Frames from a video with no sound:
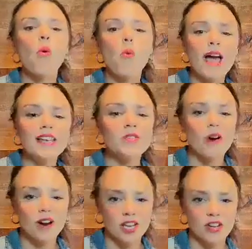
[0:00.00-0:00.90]
When
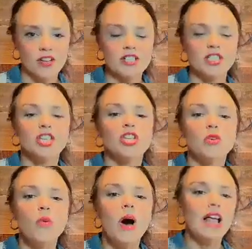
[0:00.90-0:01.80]
you are curious,
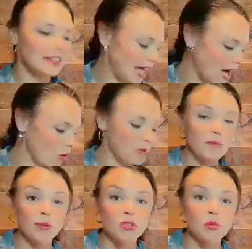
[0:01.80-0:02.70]
you allow
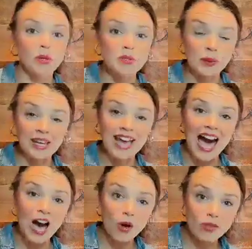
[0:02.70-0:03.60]
people to
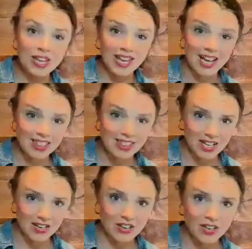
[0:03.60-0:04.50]
explain how they got
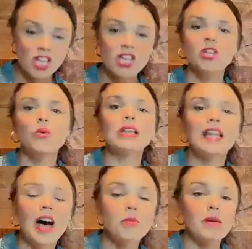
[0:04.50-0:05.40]
there. You
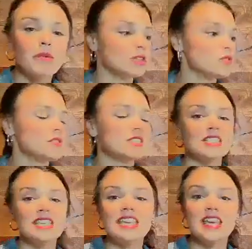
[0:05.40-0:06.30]
allow people to
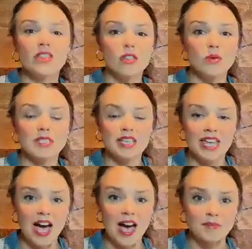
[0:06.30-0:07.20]
see those
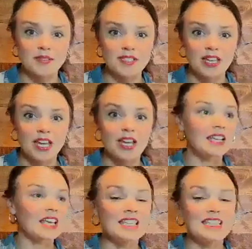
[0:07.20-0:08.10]
gaps,
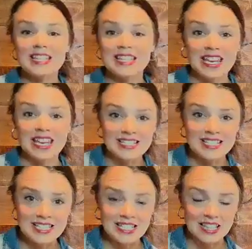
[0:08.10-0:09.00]
like they did in that
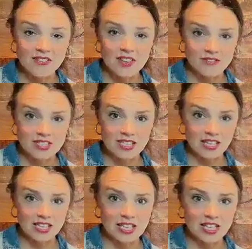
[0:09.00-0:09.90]
assisted living
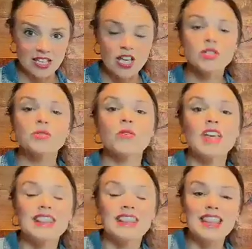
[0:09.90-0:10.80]
facility, so
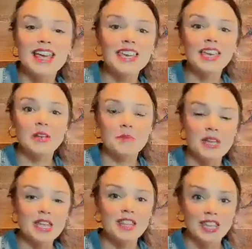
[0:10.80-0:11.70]
that they can
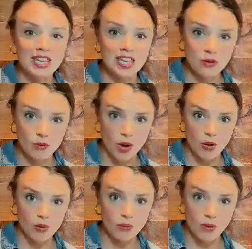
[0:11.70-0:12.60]
be the
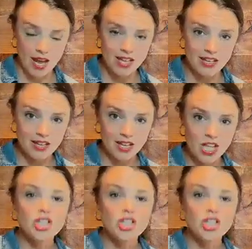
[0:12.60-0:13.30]
hero, right?